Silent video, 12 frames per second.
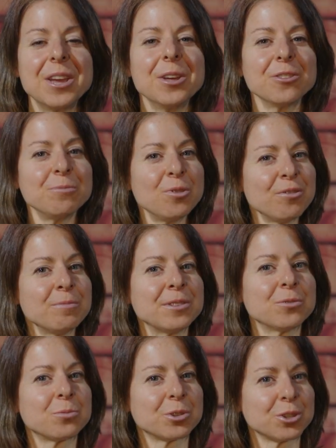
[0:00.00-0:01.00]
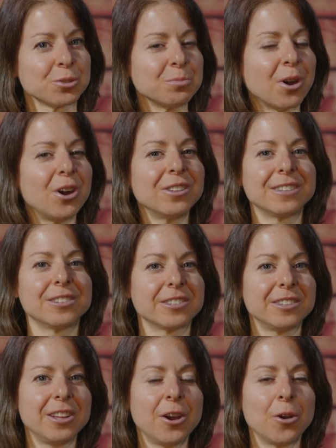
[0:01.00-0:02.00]
The movements were small and
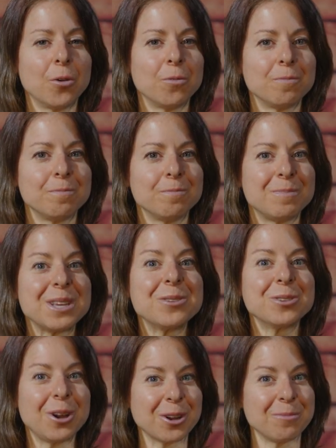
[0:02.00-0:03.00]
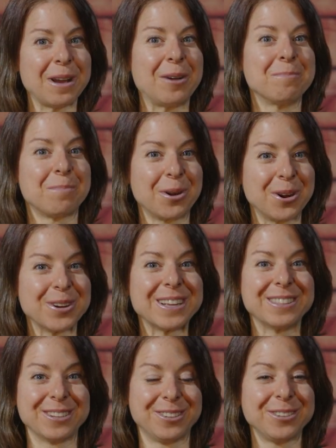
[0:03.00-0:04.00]
slow, but you talk about burn
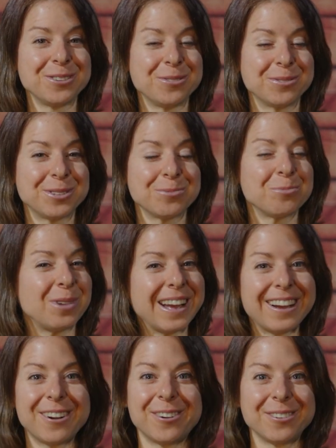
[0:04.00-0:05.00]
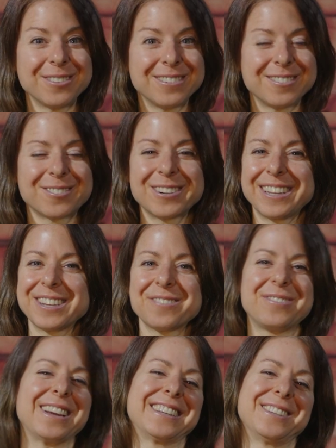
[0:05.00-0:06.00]
in the glutes. Wow, really
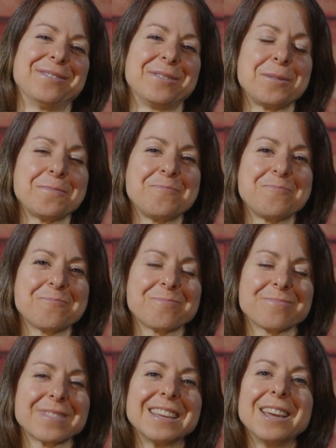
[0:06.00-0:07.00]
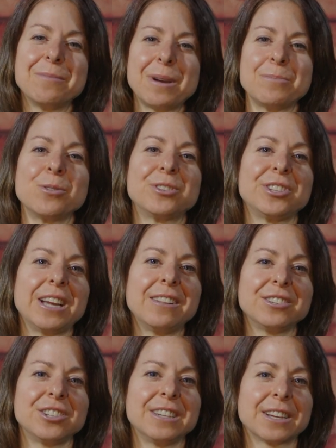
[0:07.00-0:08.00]
effective. My most
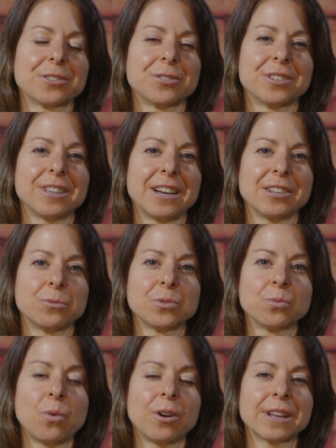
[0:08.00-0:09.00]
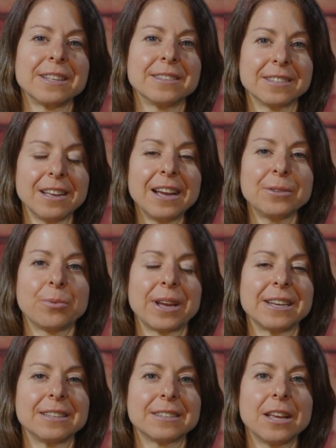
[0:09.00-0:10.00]
challenging exercise was walking
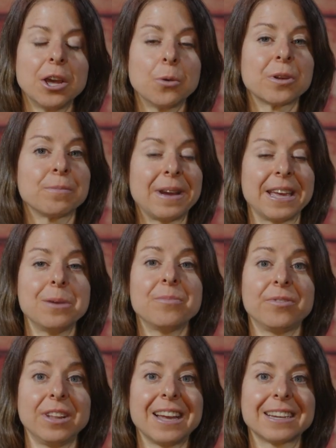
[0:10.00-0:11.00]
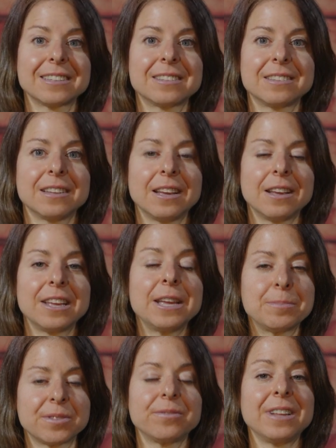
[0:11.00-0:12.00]
sideways with my hips
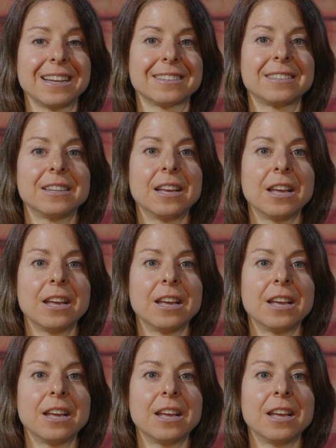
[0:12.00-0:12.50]
flexed,